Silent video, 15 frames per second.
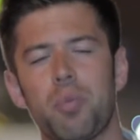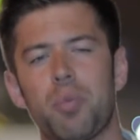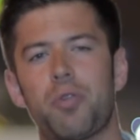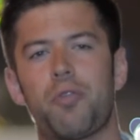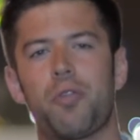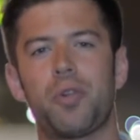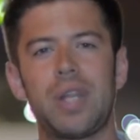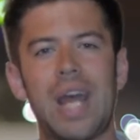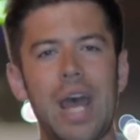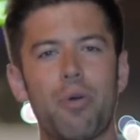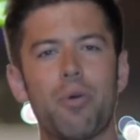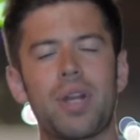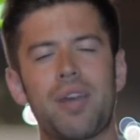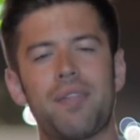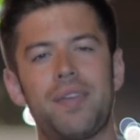but for
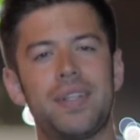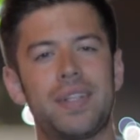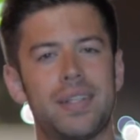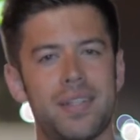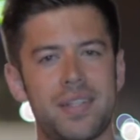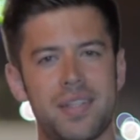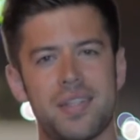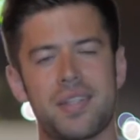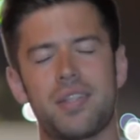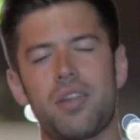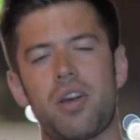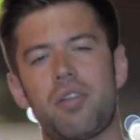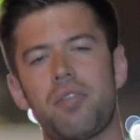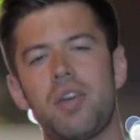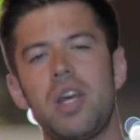now on, I think that this is
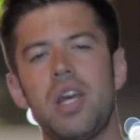enough.